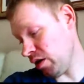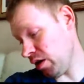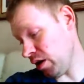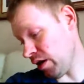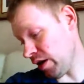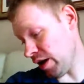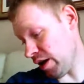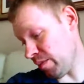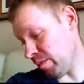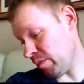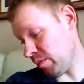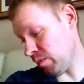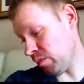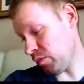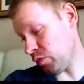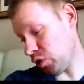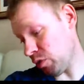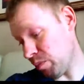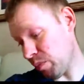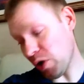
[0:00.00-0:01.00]

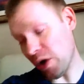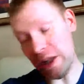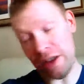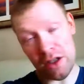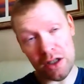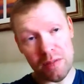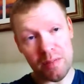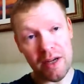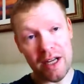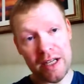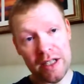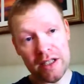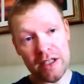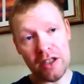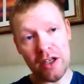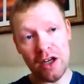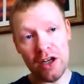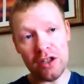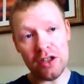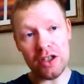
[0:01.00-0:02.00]
So buy the domains
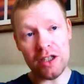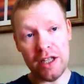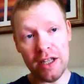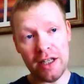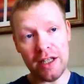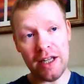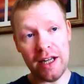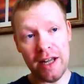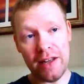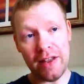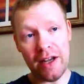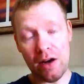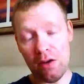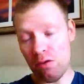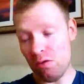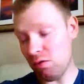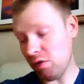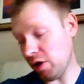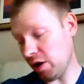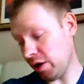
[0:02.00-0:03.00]
and hosting, get that
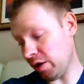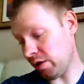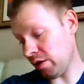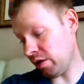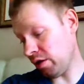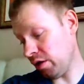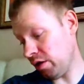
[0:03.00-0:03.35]
all done.